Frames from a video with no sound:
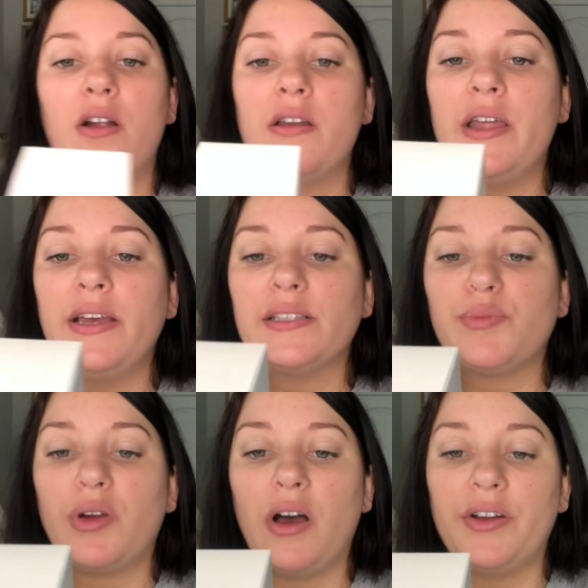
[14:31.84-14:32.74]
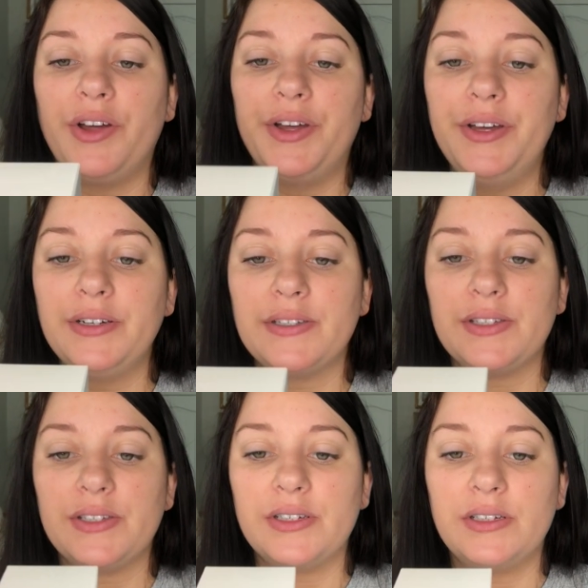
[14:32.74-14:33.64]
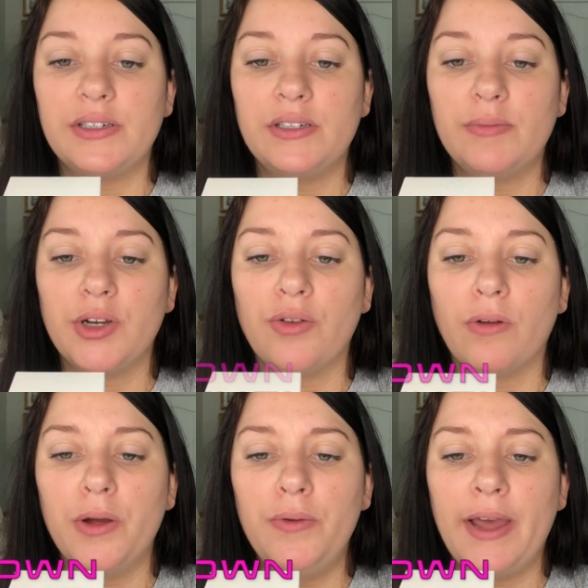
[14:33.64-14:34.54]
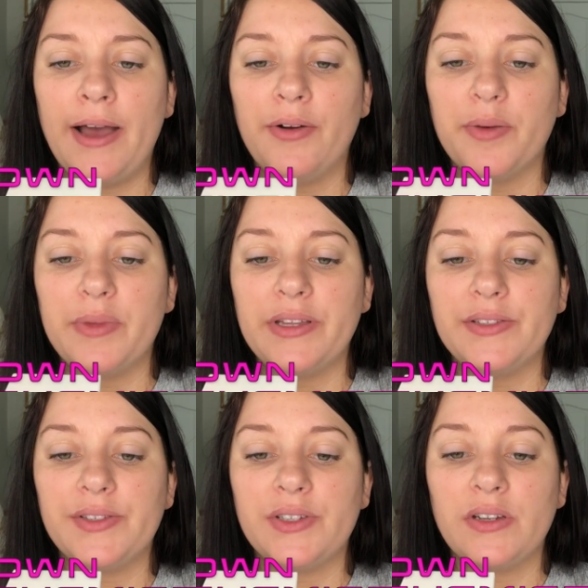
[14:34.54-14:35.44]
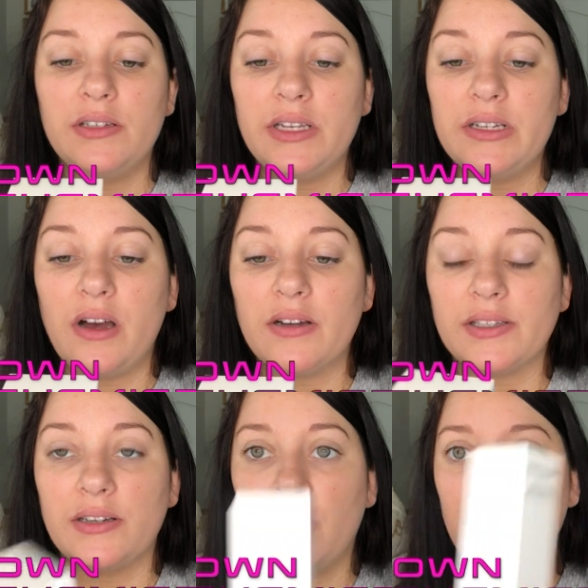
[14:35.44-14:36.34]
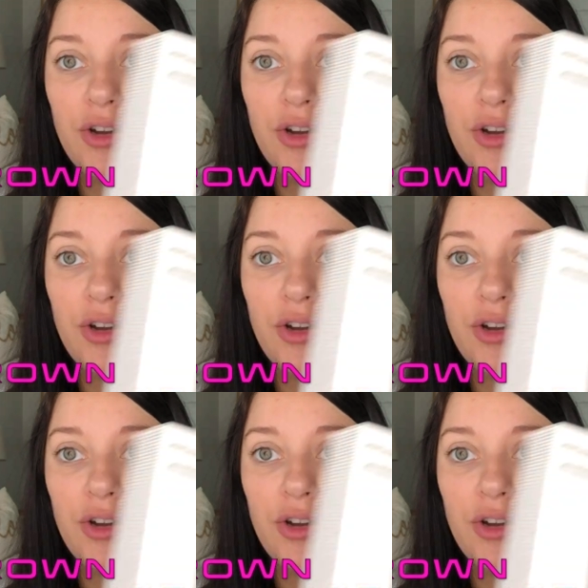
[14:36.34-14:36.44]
Our next product, um, Grown Alchemist Detox Night